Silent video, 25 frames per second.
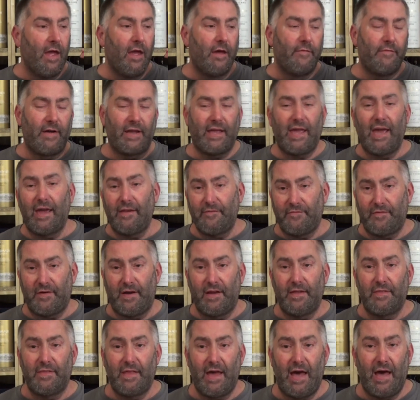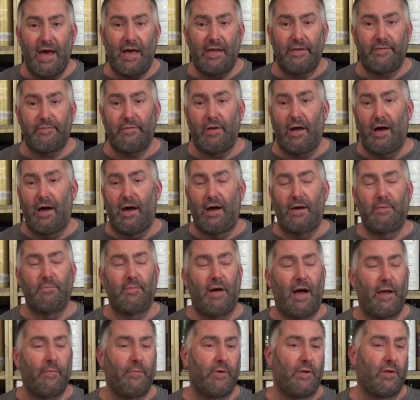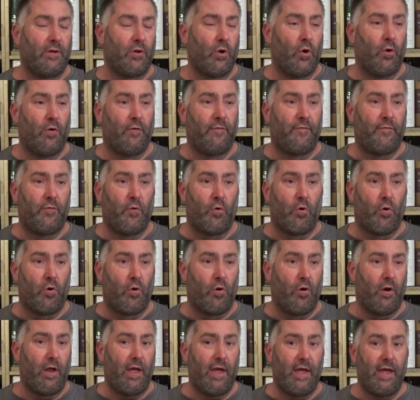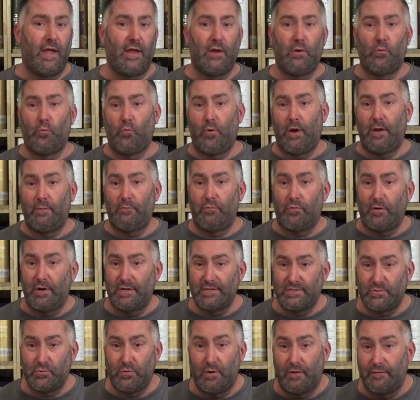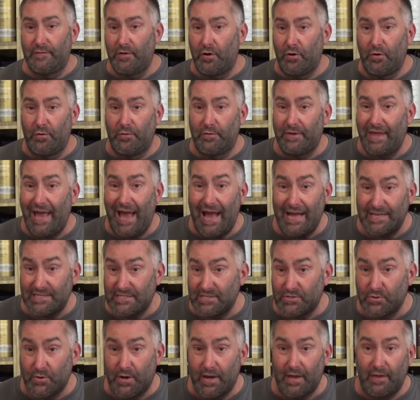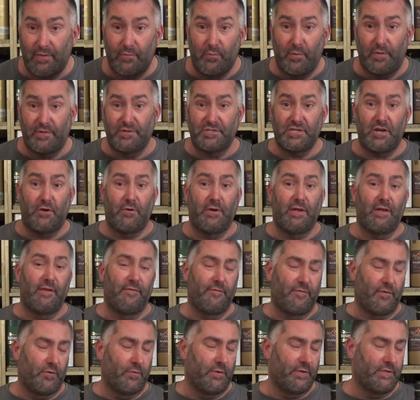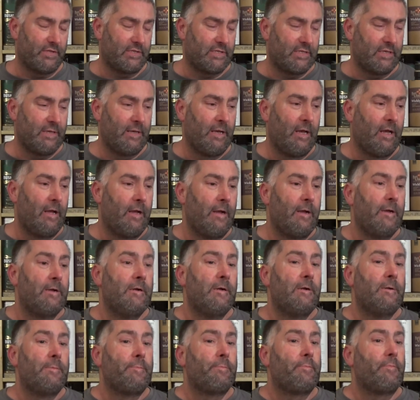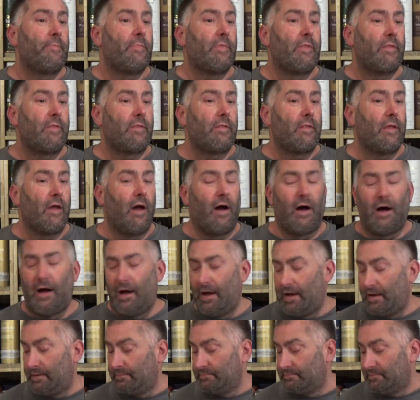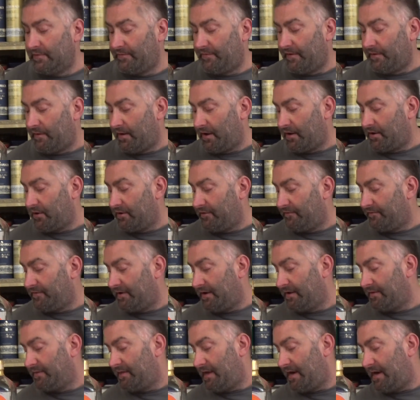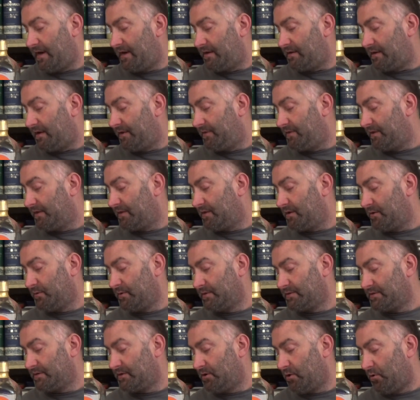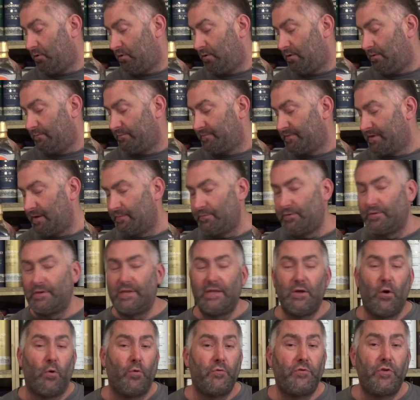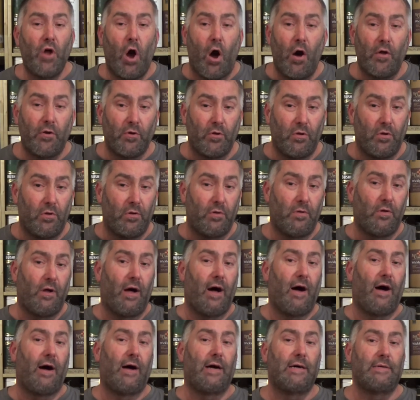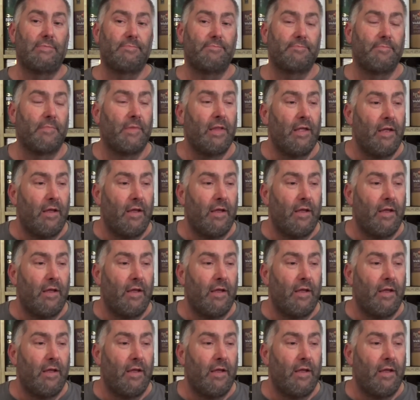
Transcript: If I can't find that, um, I'm going to go for a Redbreast 12 year old cask strength with sherry influence. Um, if I'm not going to find that, I think there was an um, W.D. O'Connell. Um,